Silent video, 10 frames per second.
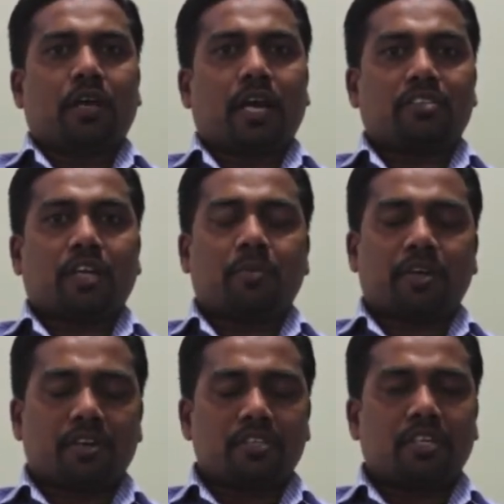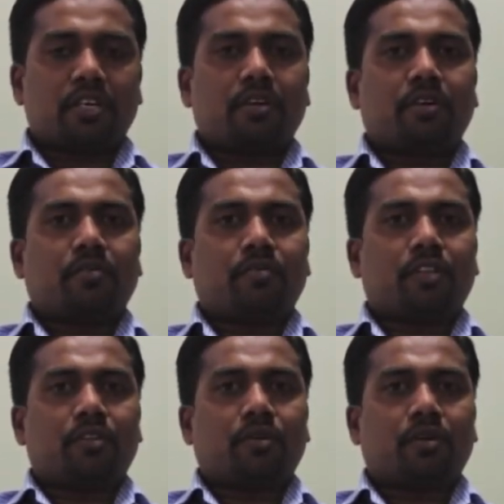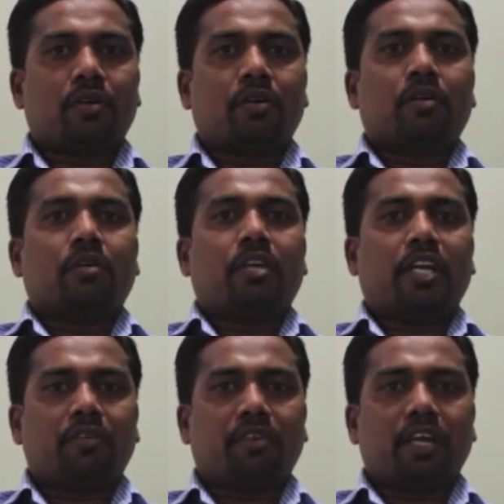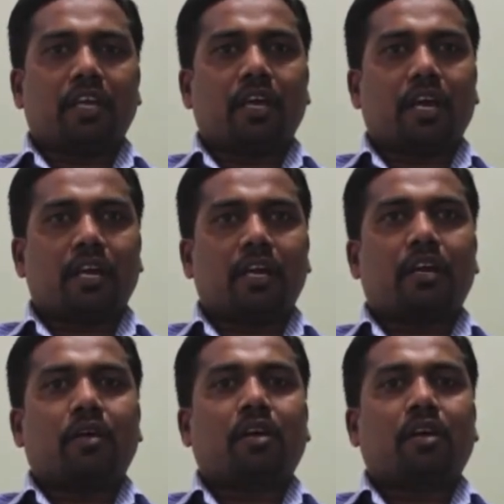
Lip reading: as I am interested with delivery and